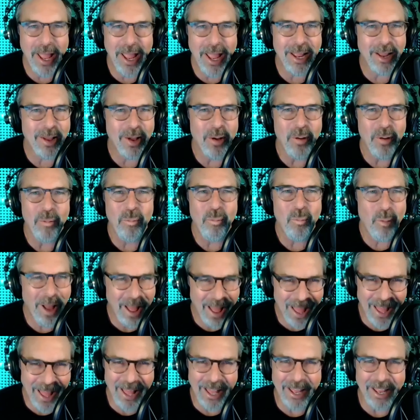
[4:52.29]
egg.
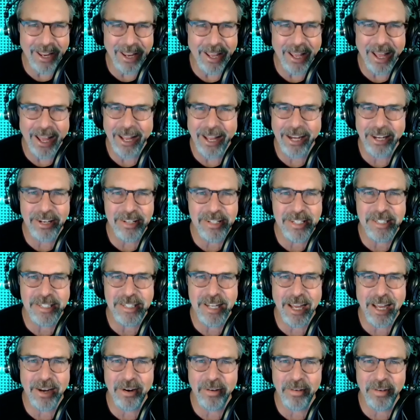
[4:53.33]
Why? I just
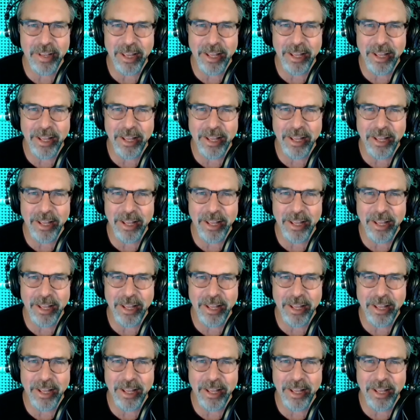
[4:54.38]
I don't